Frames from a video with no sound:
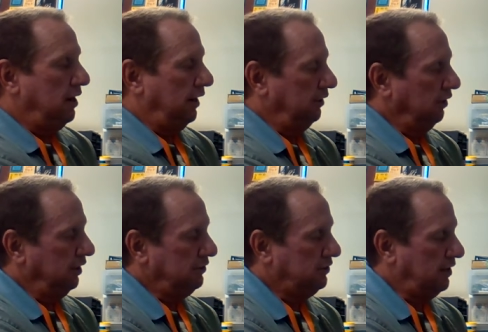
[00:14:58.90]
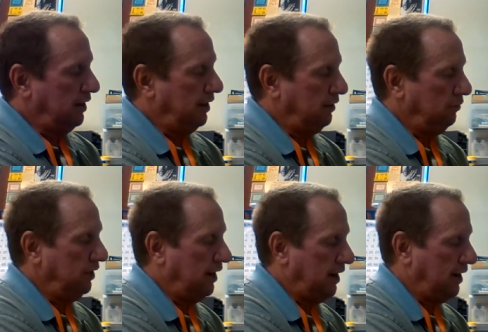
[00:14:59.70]
And let's say we
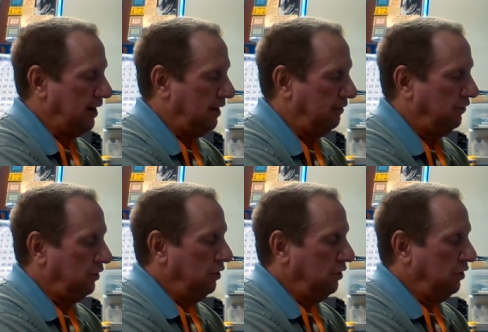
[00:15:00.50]
have